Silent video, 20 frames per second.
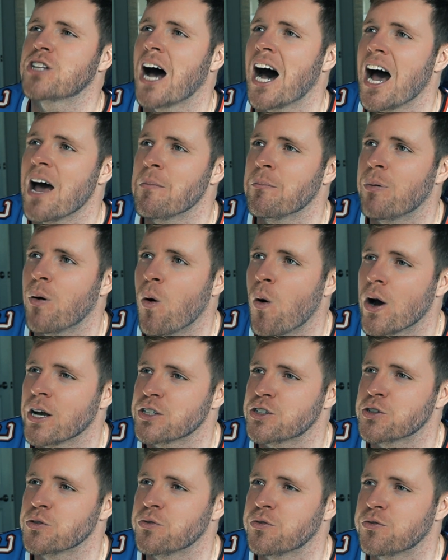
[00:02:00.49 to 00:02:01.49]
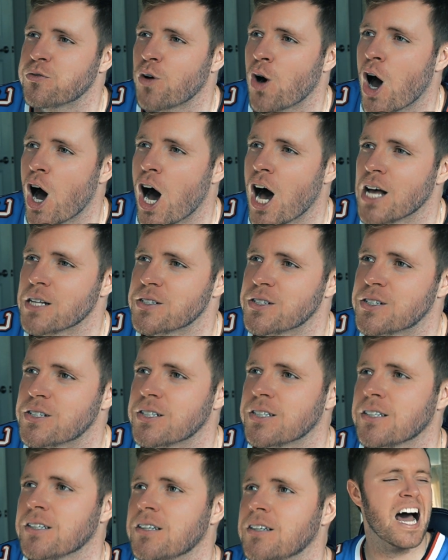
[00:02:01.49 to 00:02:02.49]
time points, you
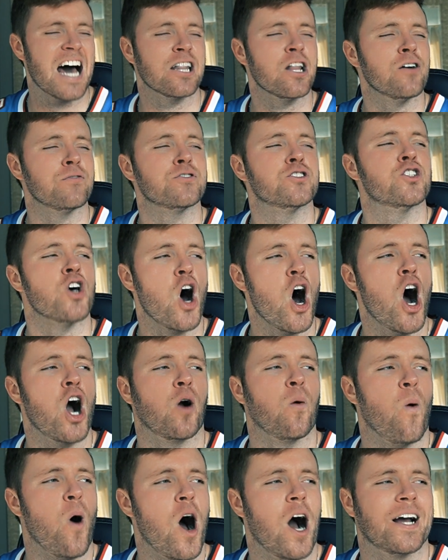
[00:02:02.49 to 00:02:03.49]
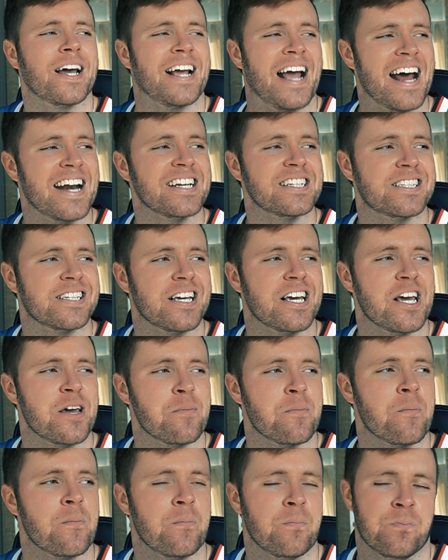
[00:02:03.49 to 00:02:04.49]
frauds. I love dog walking any
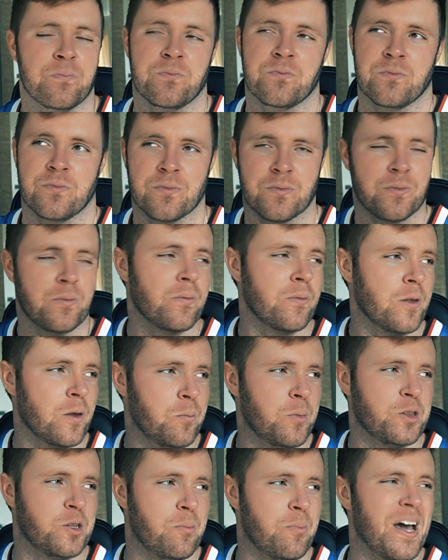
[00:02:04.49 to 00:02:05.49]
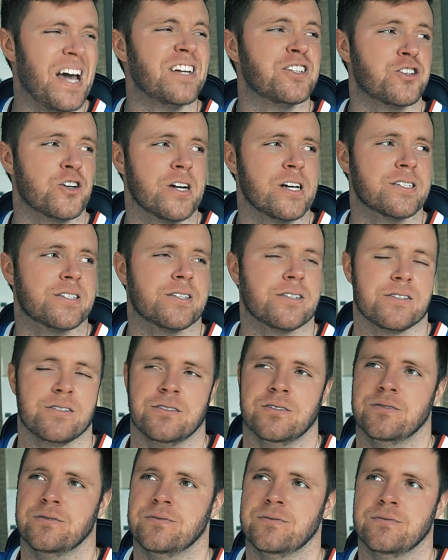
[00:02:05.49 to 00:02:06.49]
team, but the Patriots?